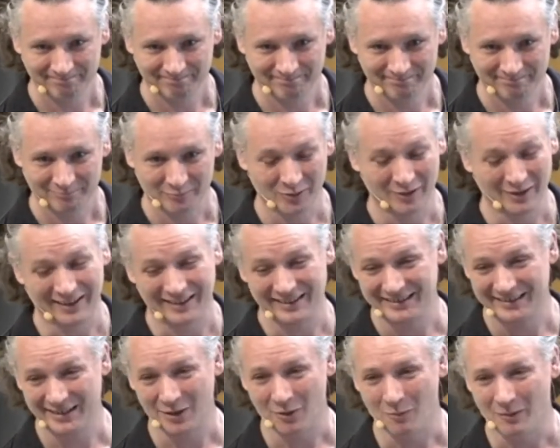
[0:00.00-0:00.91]
Well, the
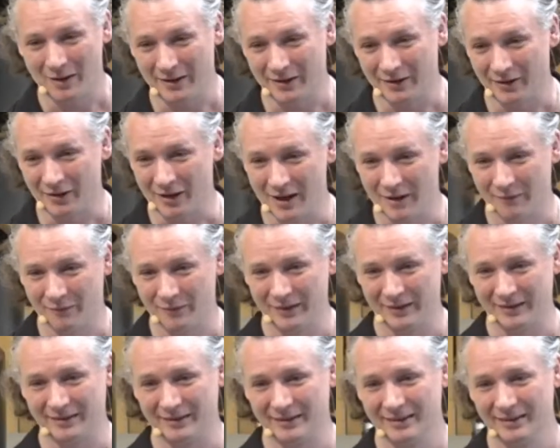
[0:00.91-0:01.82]
gazelle wandered off,
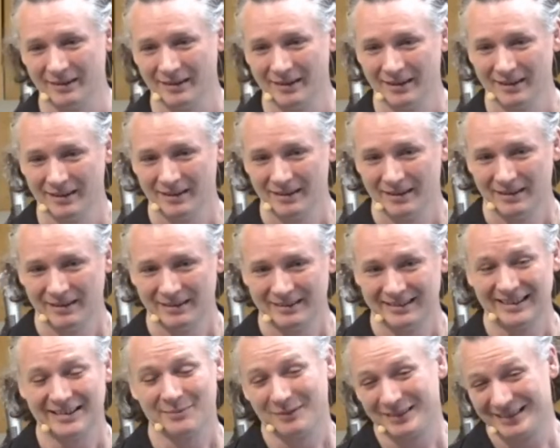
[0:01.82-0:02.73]
and
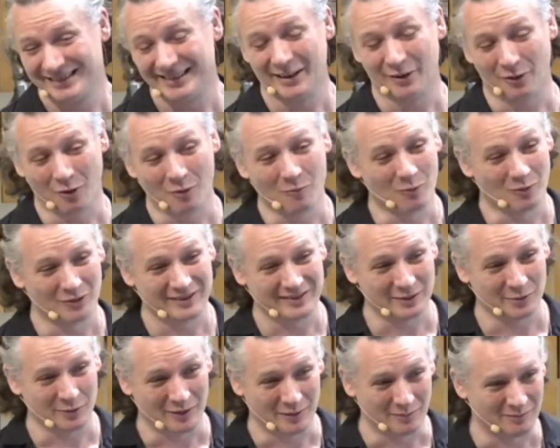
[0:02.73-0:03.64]
Desmond said almost
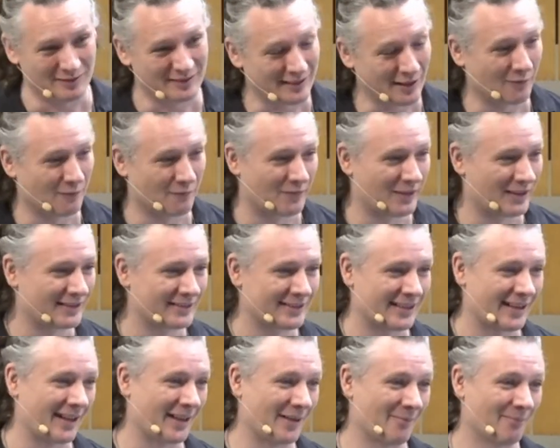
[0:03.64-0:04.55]
to himself this
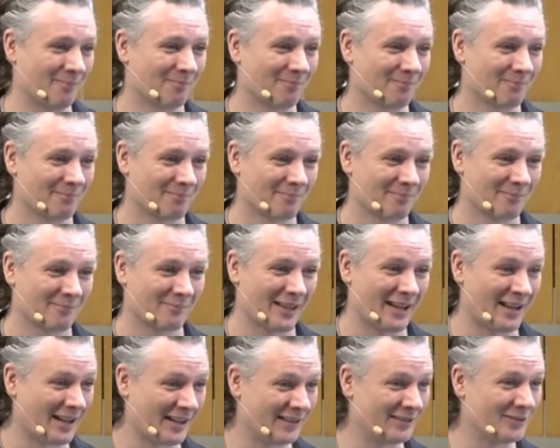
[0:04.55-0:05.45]
time,
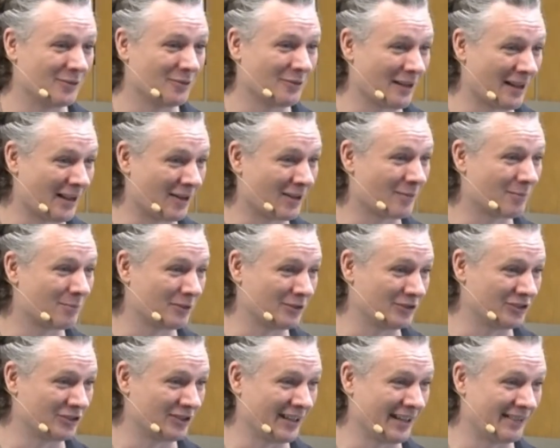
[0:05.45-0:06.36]
"I do not
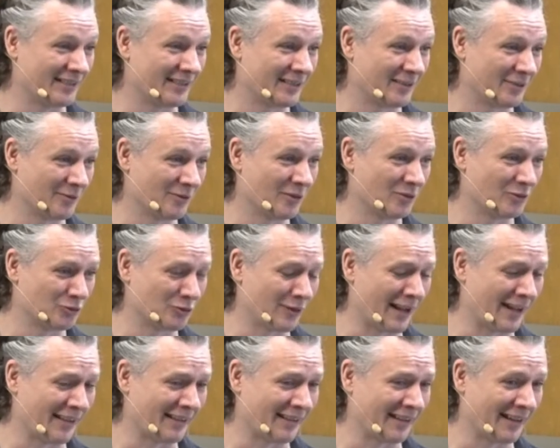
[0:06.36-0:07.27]
appreciate your
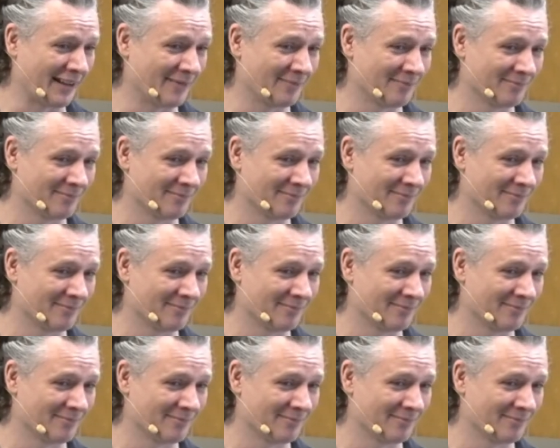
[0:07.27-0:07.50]
neutrality."